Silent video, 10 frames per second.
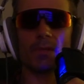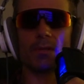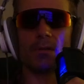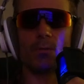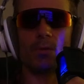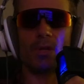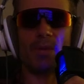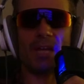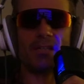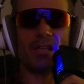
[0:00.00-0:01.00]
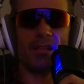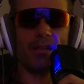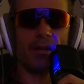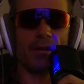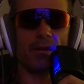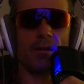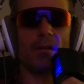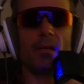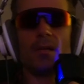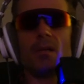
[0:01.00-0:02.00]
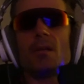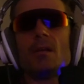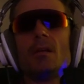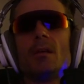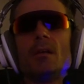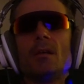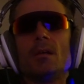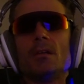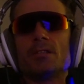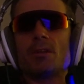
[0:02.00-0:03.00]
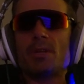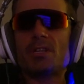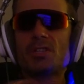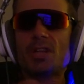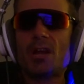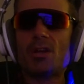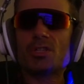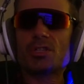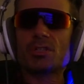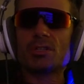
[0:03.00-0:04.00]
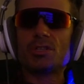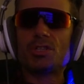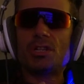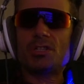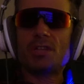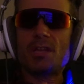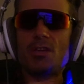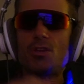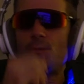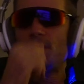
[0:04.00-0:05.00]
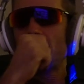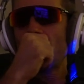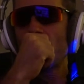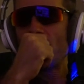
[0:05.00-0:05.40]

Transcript: We'll get back to that later. So it is scarce, just like human labor